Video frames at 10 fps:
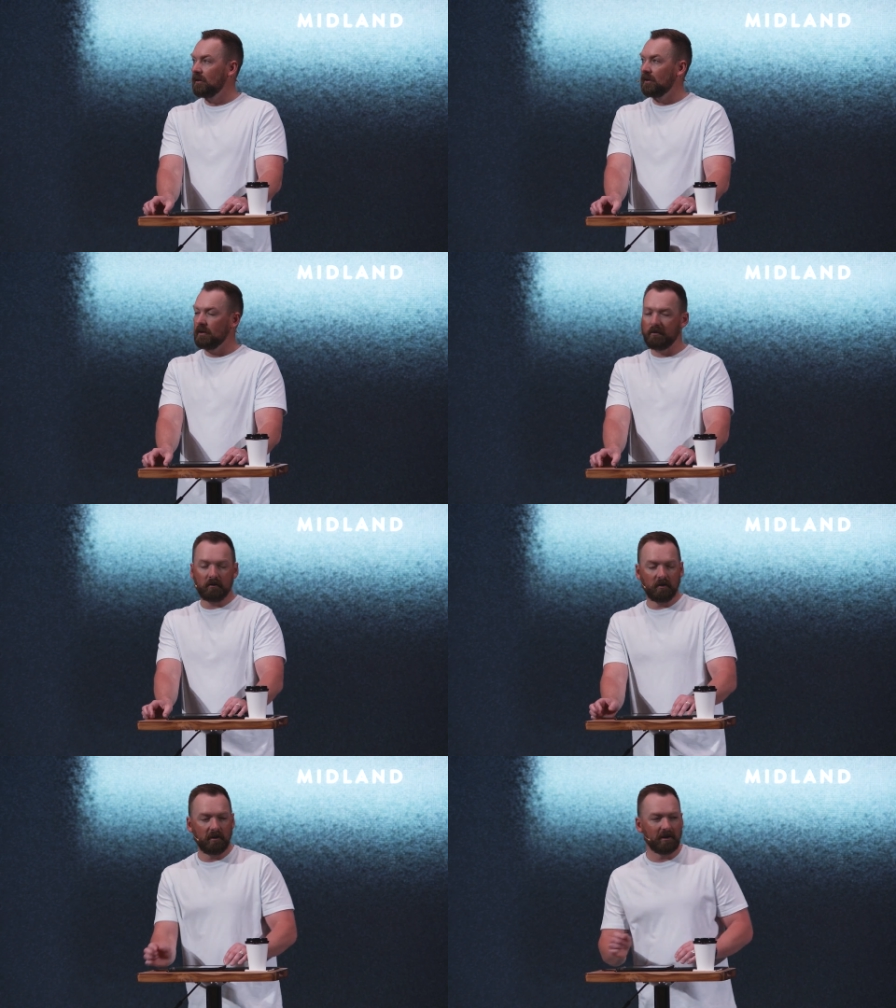You
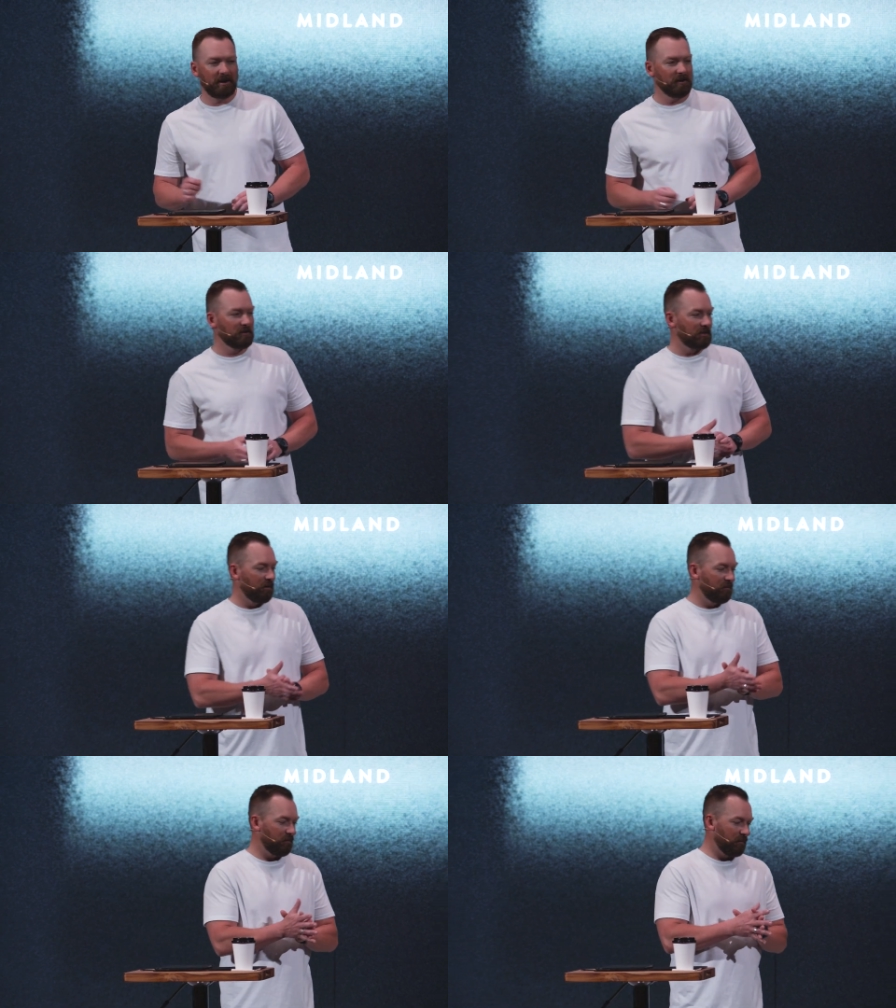ever uh, got
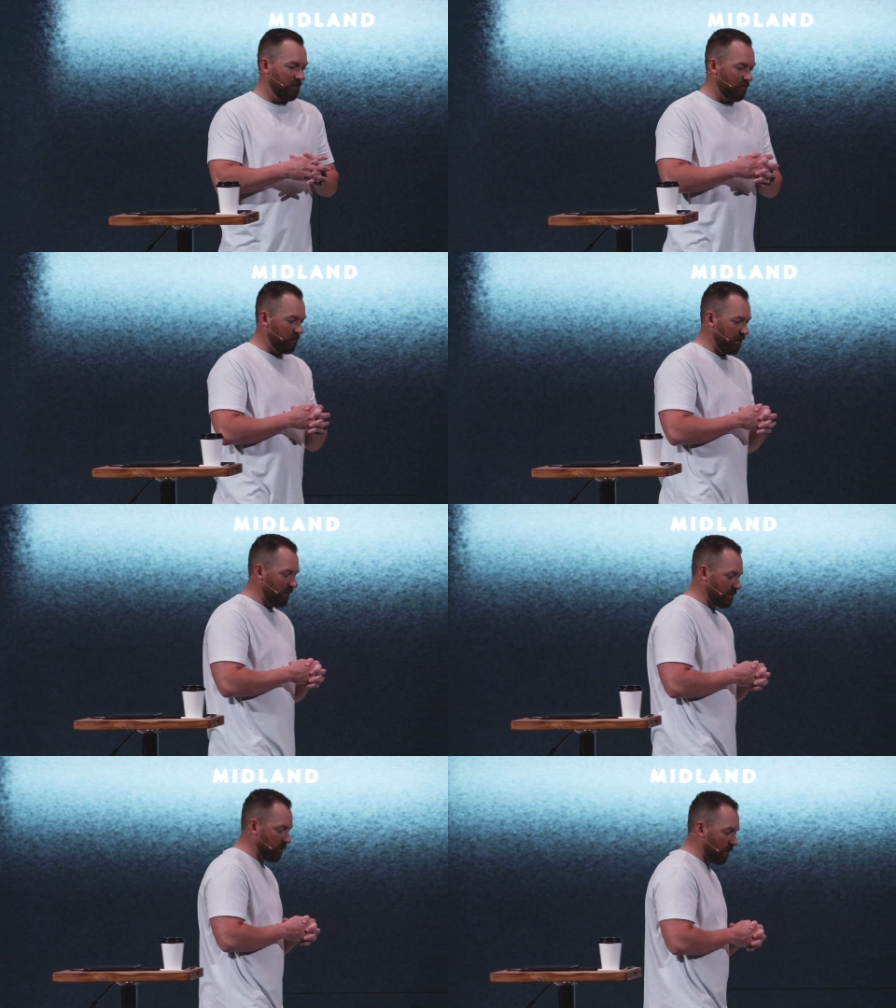yourself, you ever been in
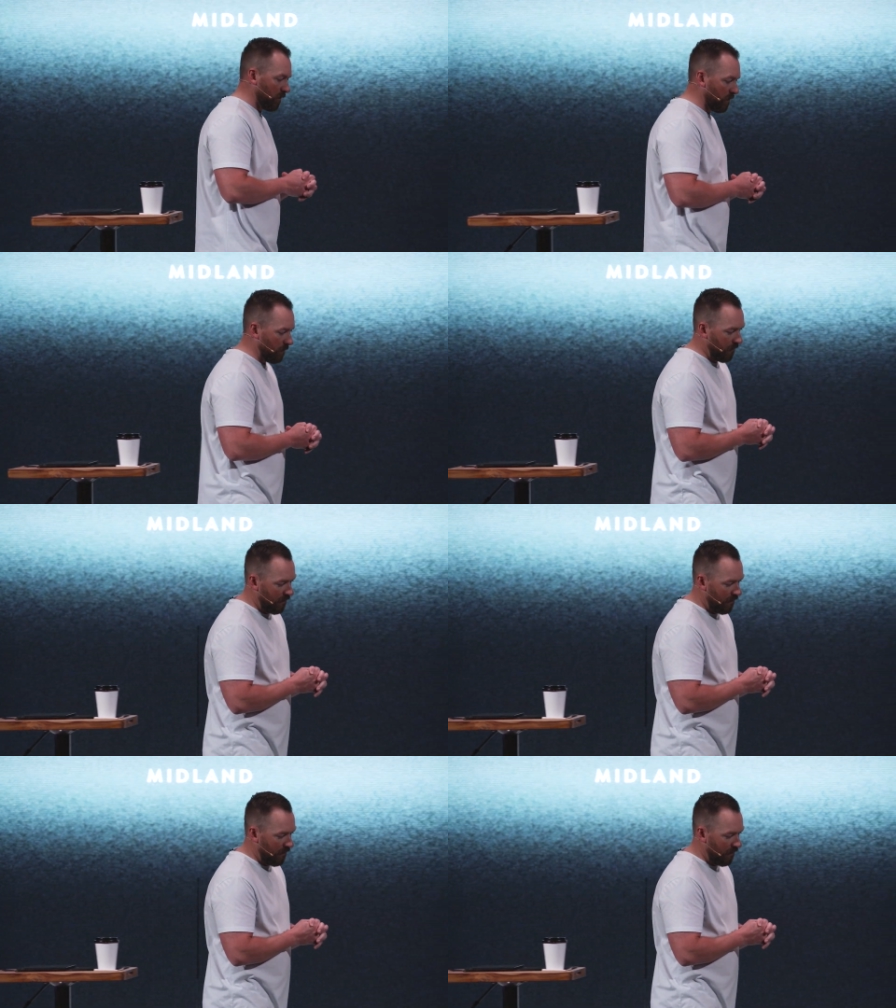this spot where,